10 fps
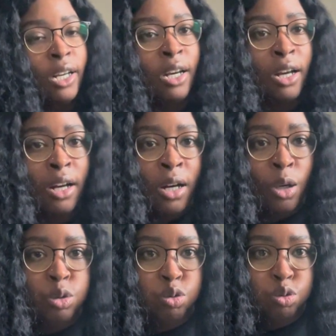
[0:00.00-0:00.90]

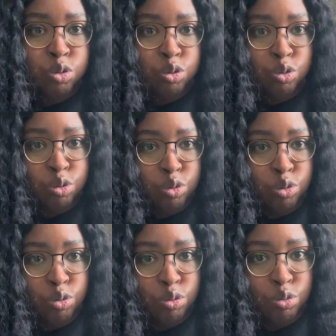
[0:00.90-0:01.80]

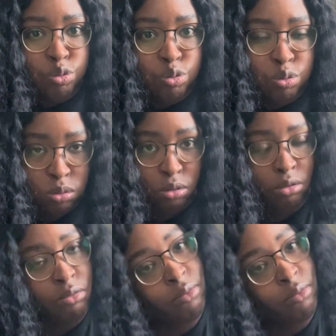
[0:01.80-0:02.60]
[no speech]